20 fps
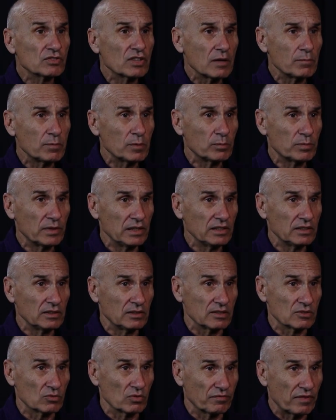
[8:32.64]

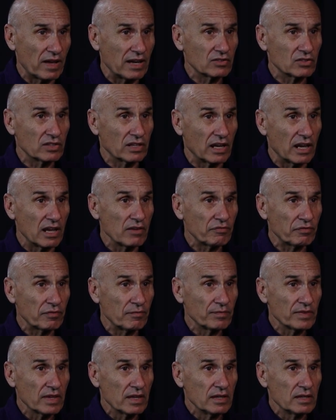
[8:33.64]
capabilities of IDF
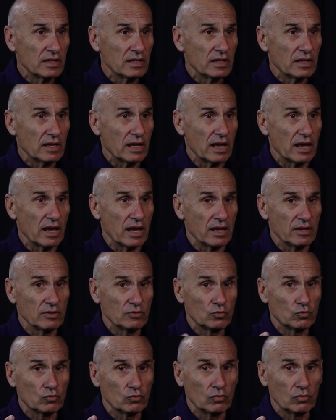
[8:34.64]

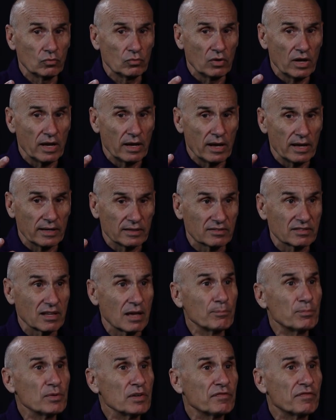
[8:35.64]
and to
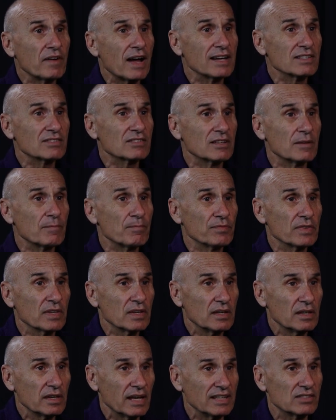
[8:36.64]
exemplify them
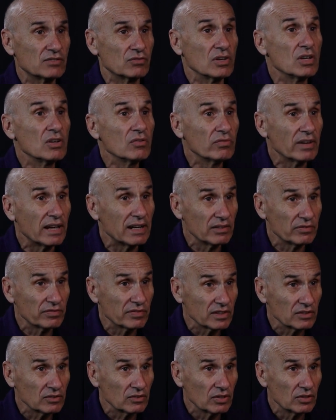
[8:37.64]
as
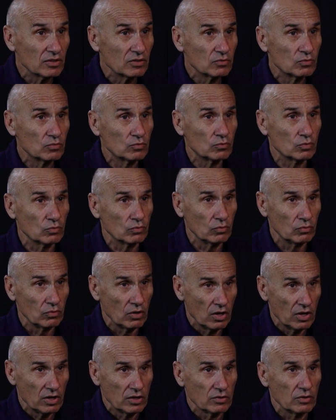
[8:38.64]
irrelevant to
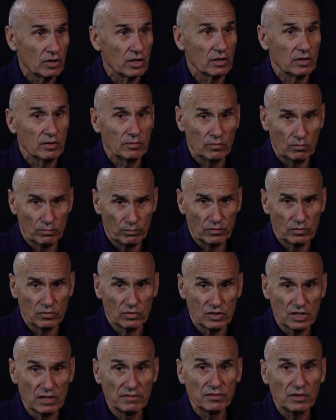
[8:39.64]

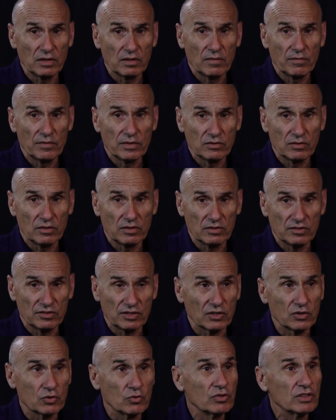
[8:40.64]
give
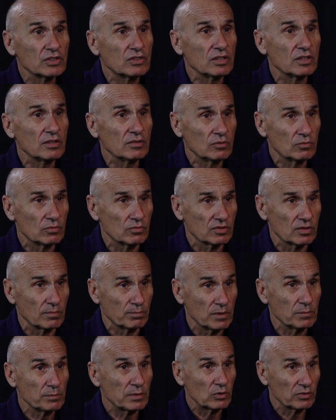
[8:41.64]
security to the
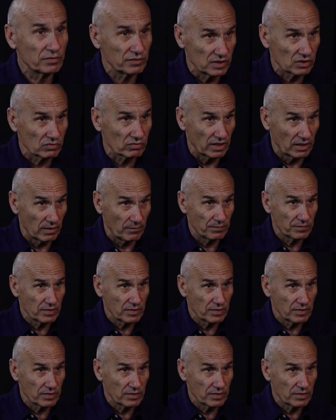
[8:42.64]
people of Israel.